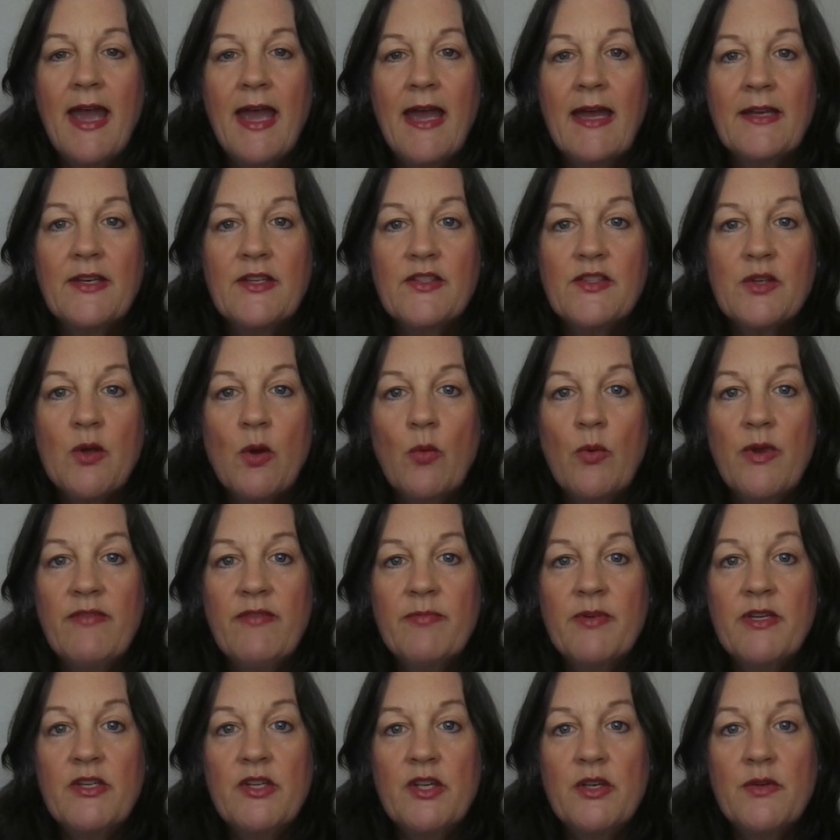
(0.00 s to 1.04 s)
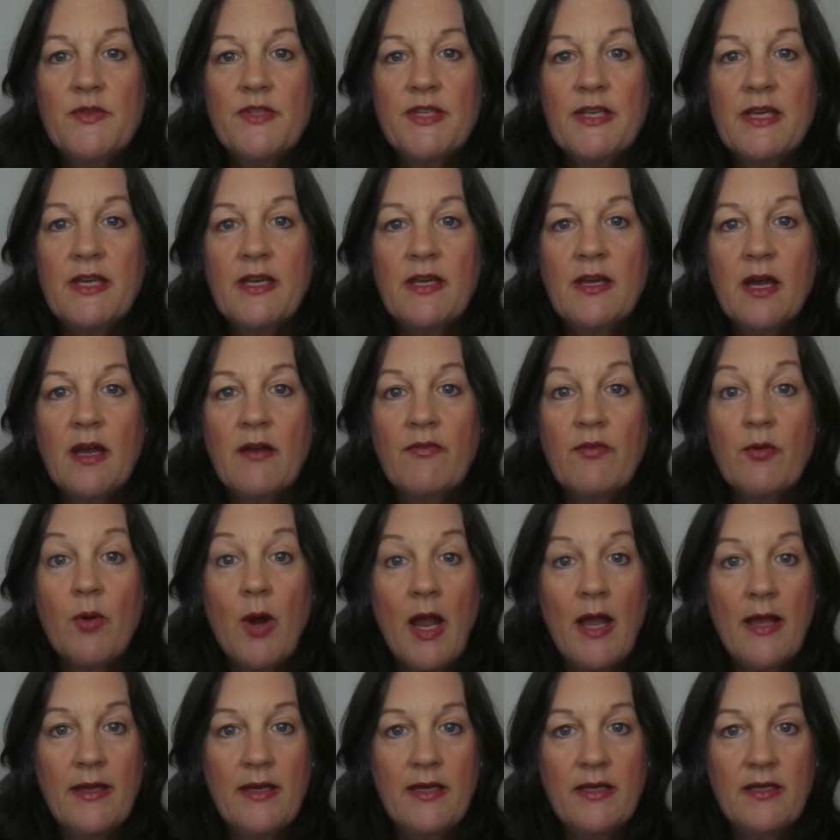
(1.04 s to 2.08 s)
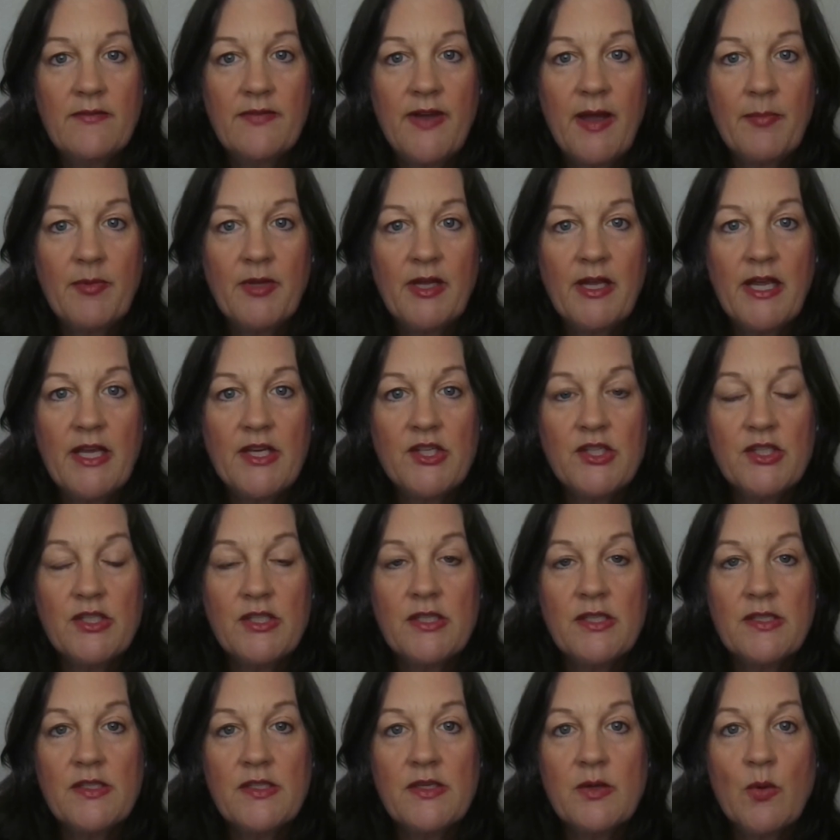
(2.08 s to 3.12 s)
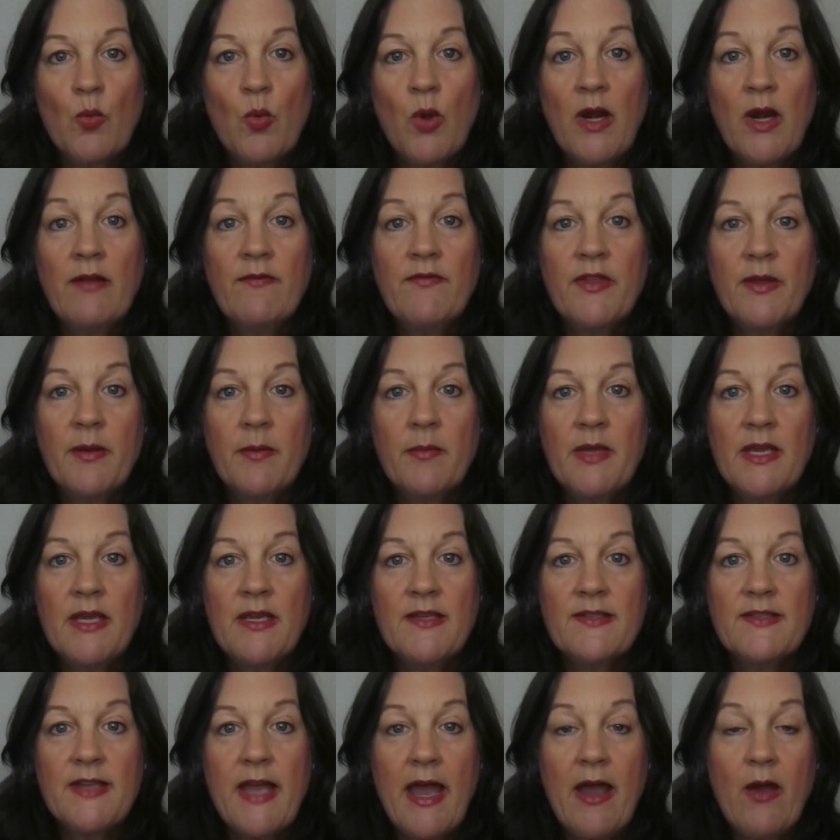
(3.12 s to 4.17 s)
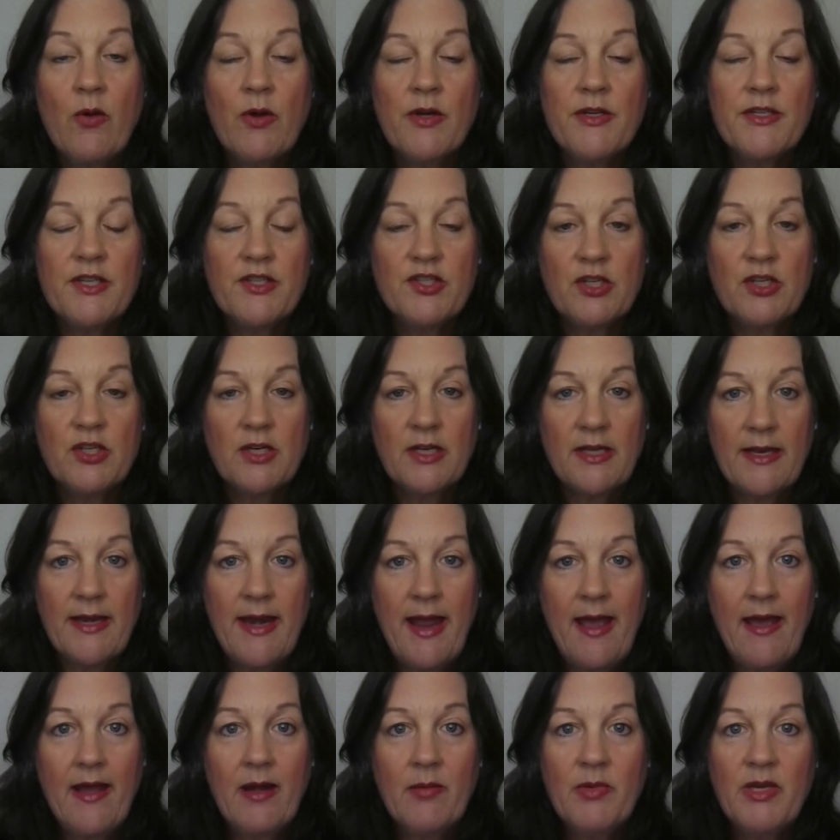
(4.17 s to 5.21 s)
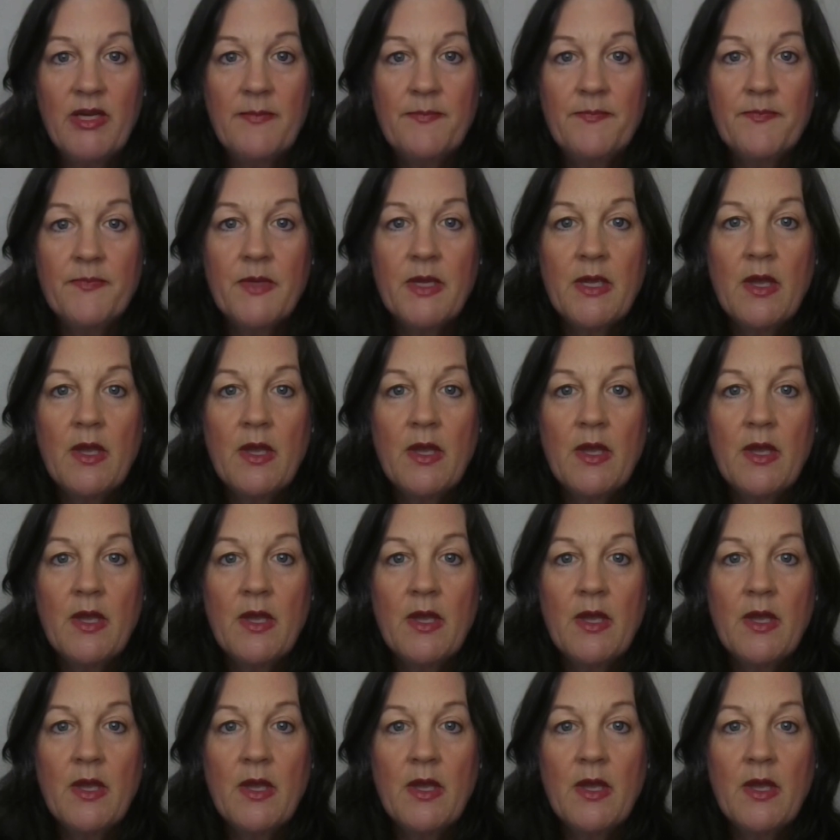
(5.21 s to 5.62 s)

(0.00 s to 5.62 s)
And so we've been using a variety of applications. One of them is our digital anatomy.